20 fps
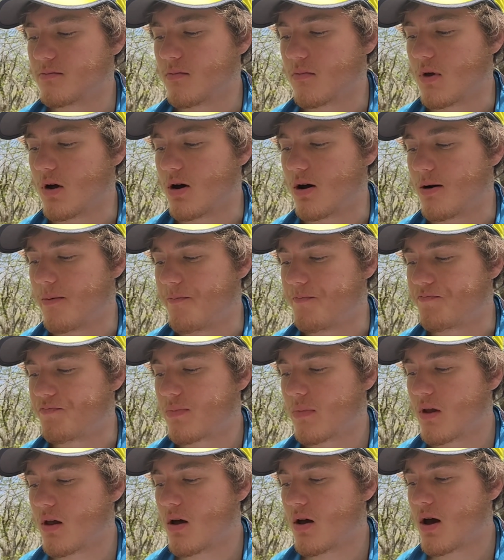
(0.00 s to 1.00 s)

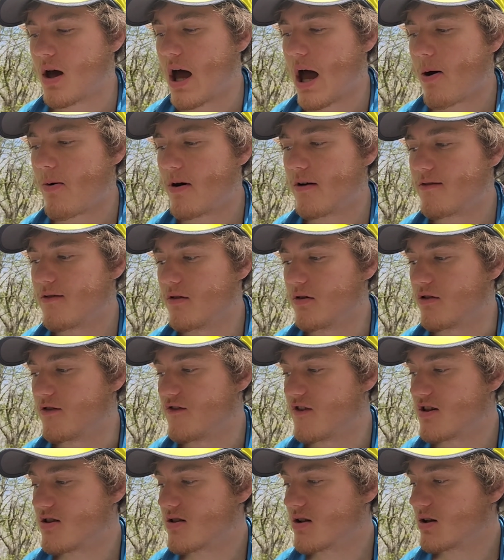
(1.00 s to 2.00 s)
How I feel
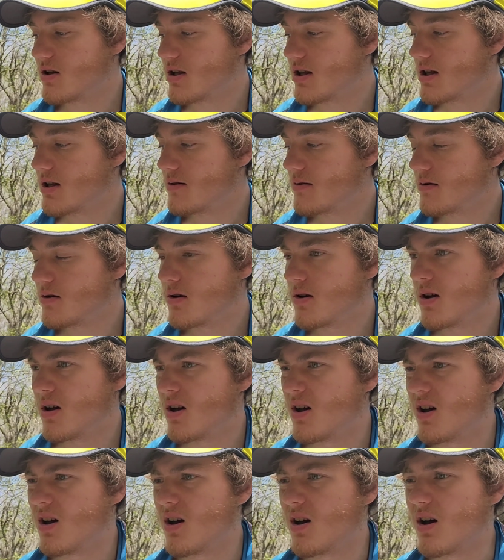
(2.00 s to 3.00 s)
physically,
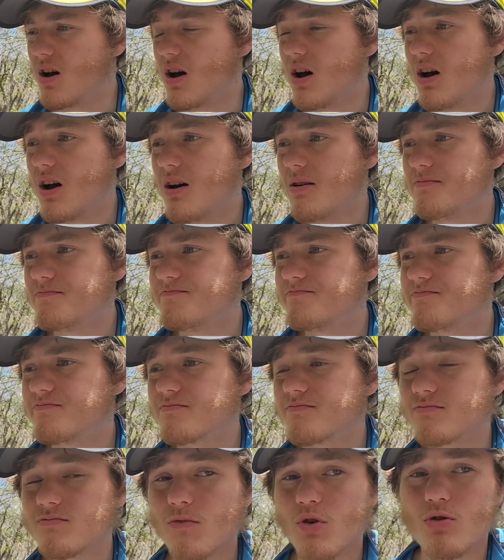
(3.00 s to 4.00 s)

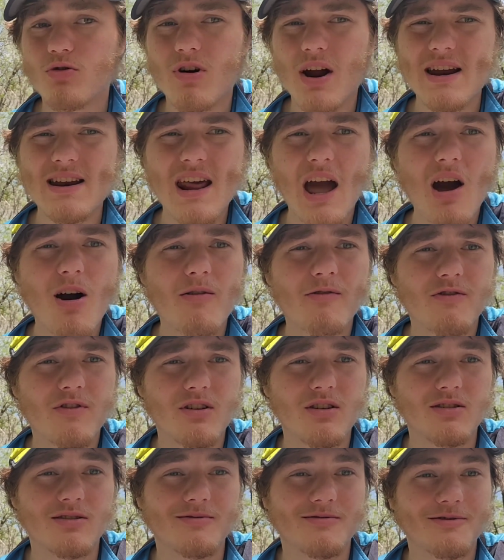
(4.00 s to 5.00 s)
right now I'm
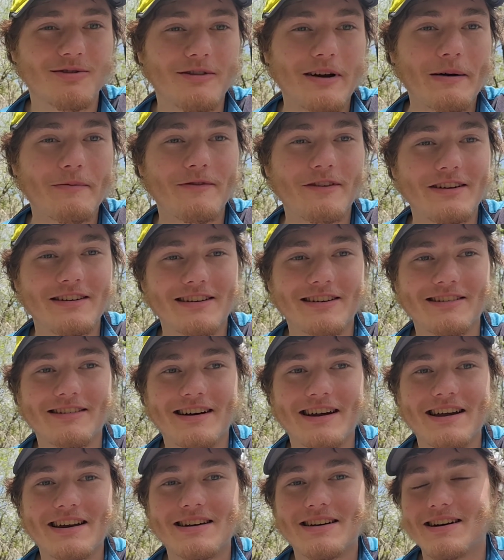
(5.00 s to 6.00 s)
feeling I'm feeling
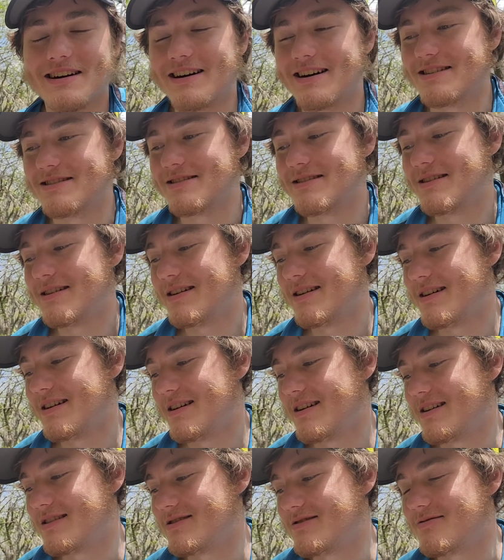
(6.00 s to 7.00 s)
great.
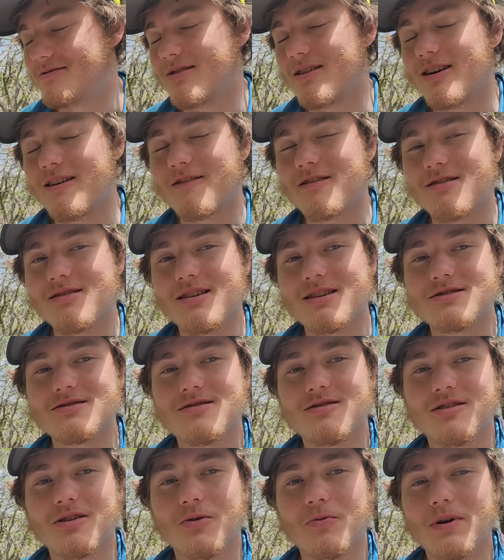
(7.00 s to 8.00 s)
Obviously I
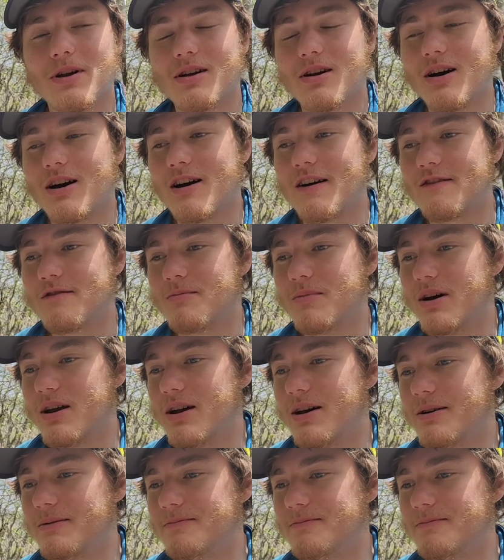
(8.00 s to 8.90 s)
just took a week off, but